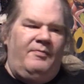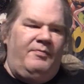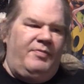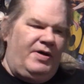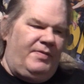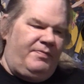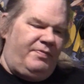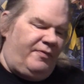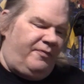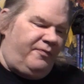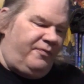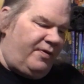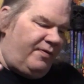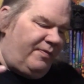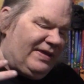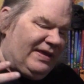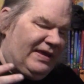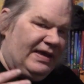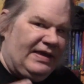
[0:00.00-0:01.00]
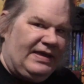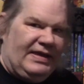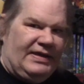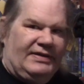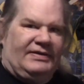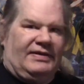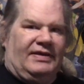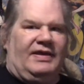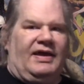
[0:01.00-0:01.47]
But before we get
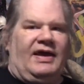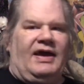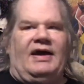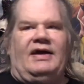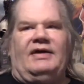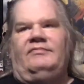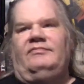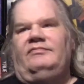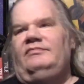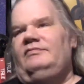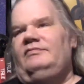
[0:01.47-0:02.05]
into that,